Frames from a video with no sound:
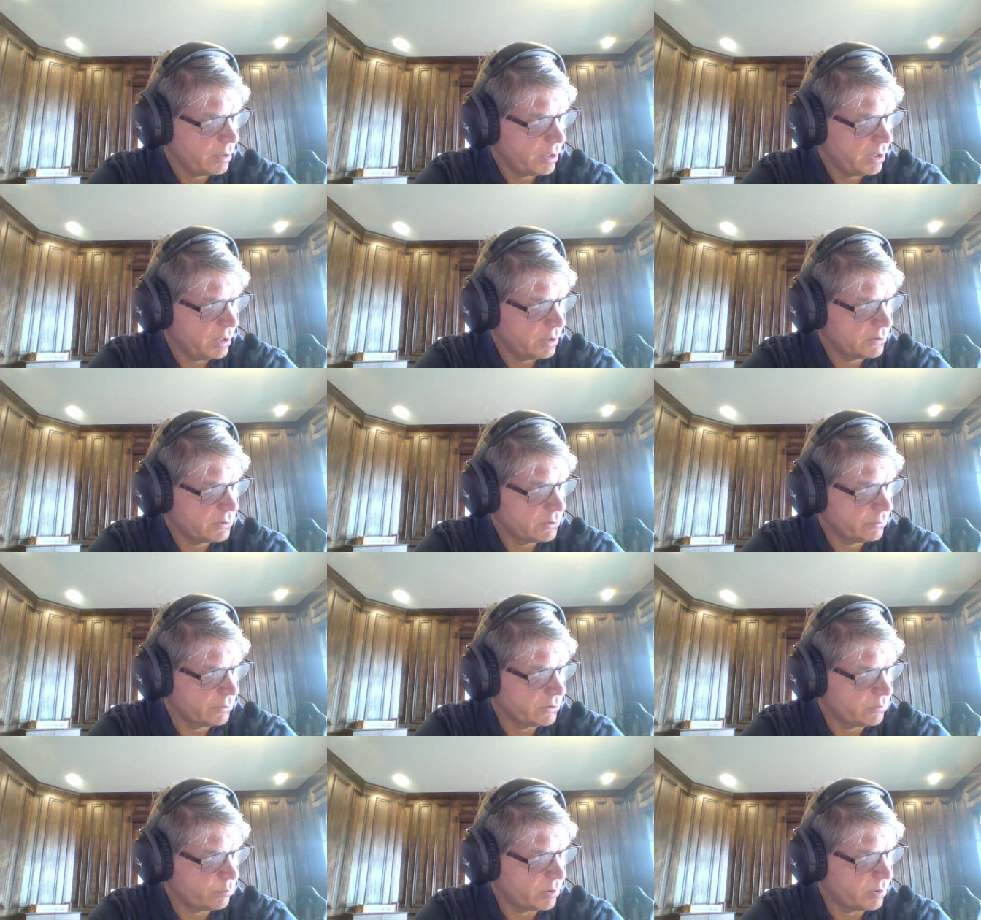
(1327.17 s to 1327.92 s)

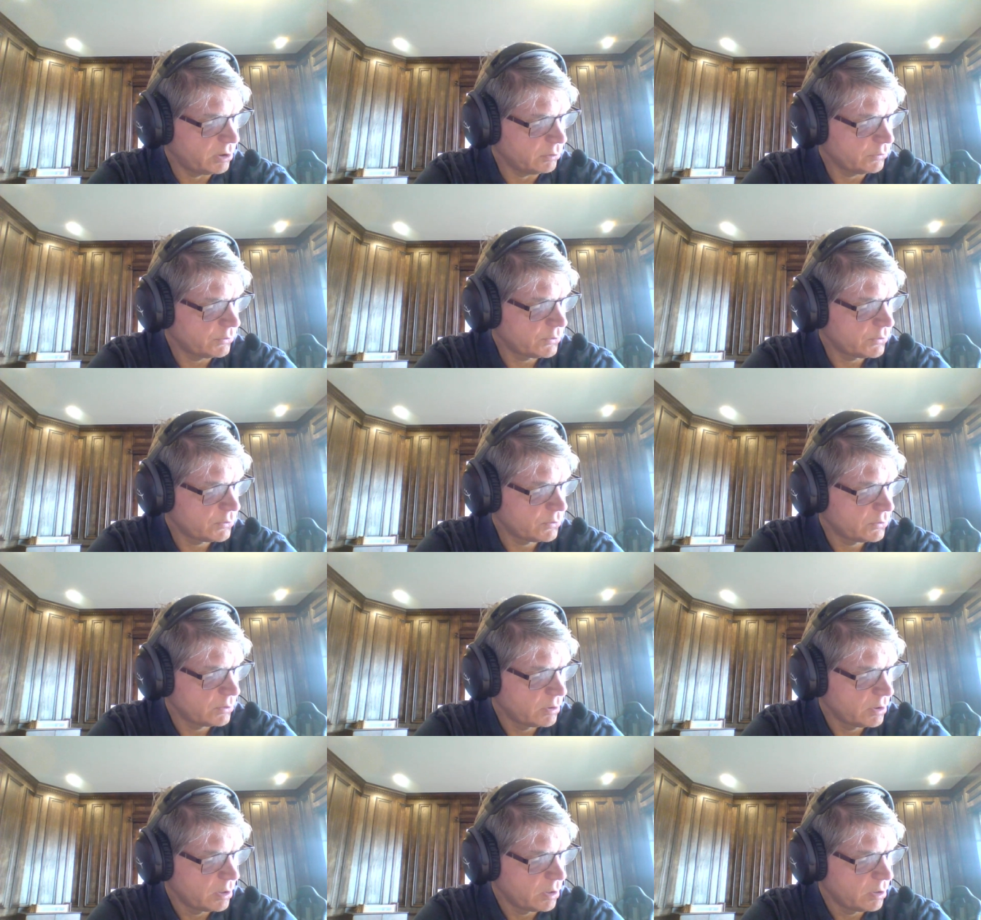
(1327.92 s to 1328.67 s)
Answer is
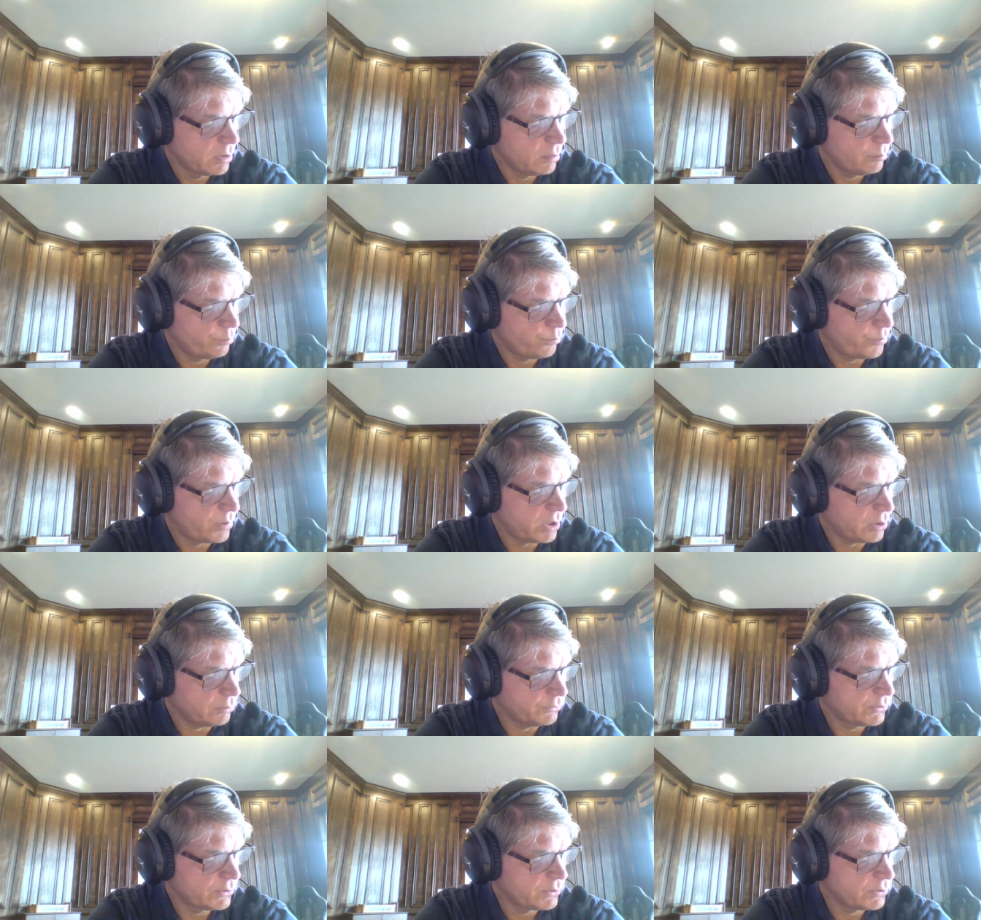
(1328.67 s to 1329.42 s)
pulse.
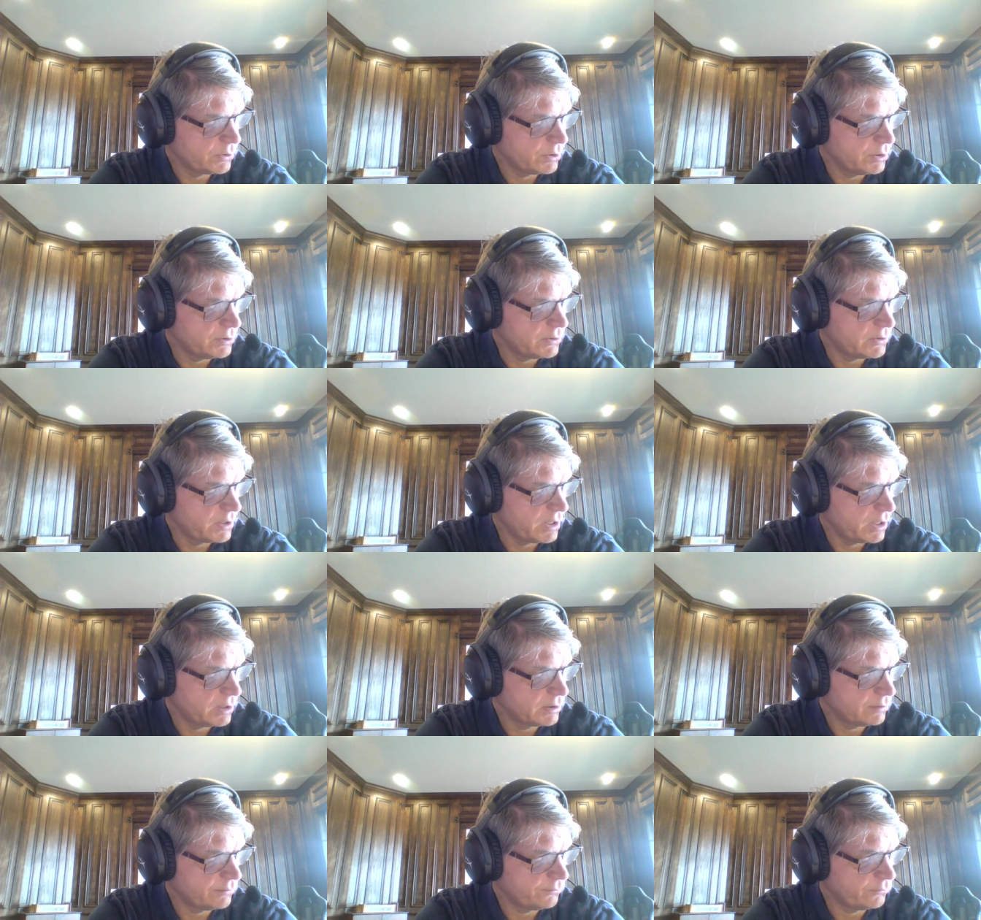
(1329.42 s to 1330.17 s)
Pulse is the
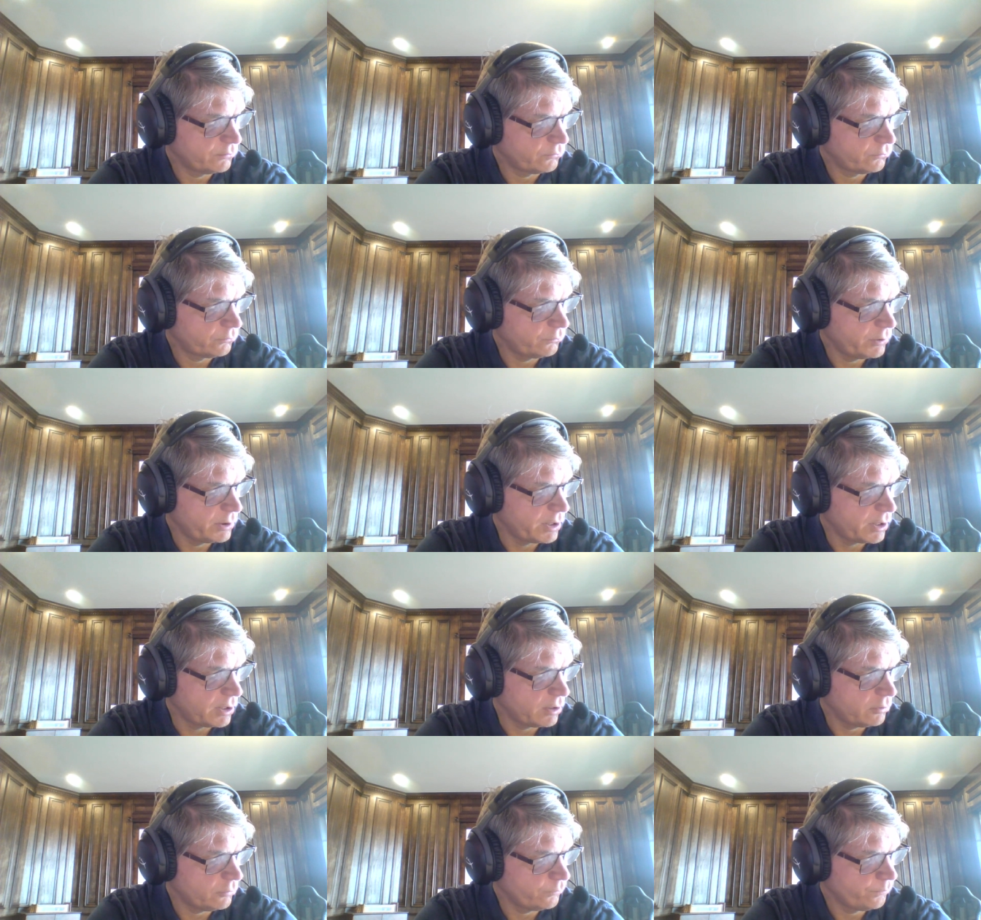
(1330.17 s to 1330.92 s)
answer for 3
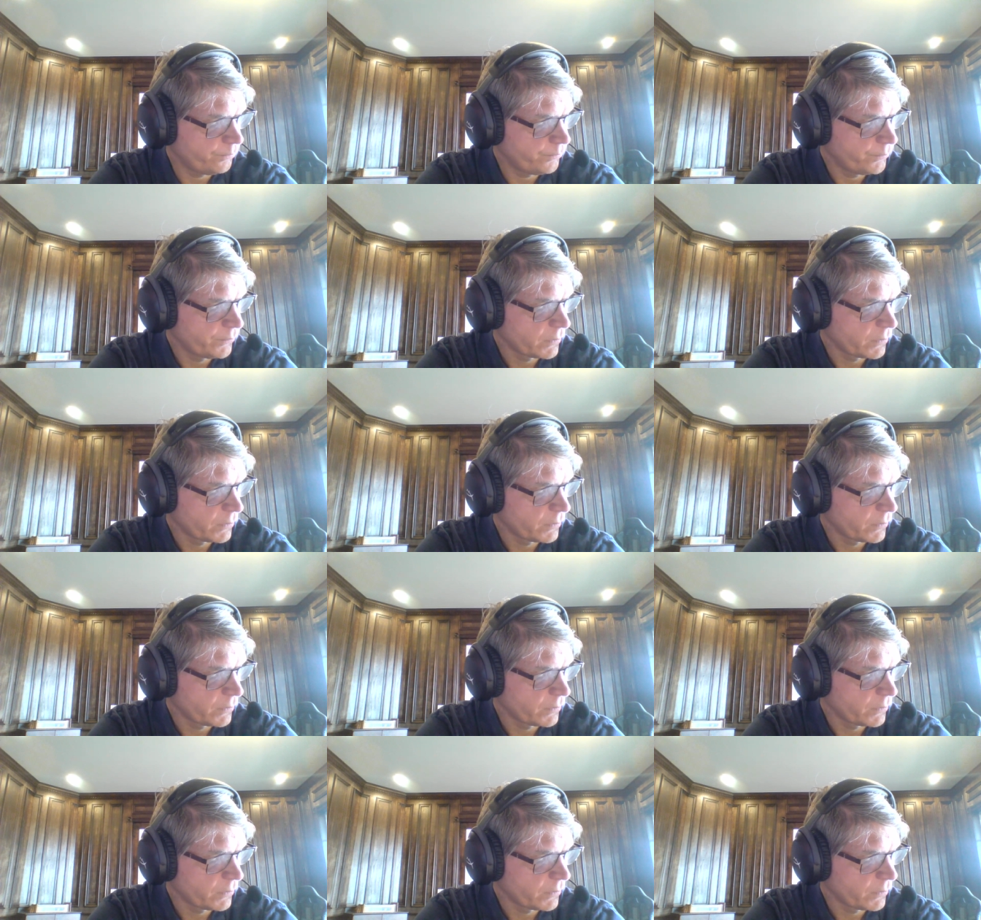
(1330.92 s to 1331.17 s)
down.